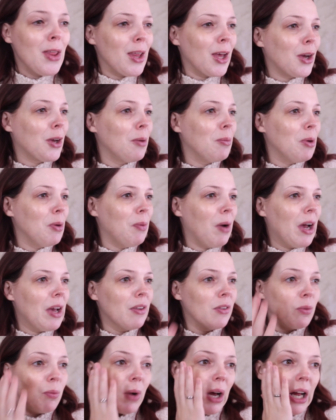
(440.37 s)
that could be why
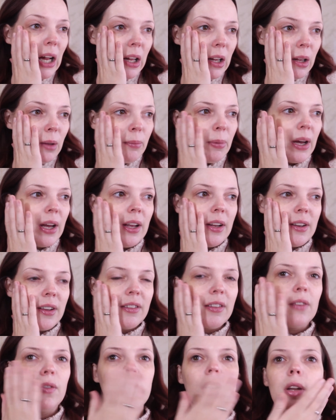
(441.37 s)
as well, but it
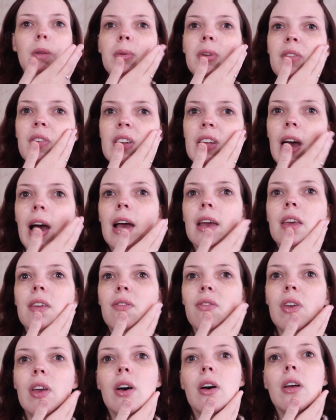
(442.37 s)
does have a little bit of a tacky
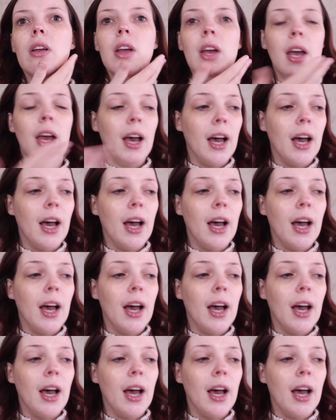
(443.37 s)
feel.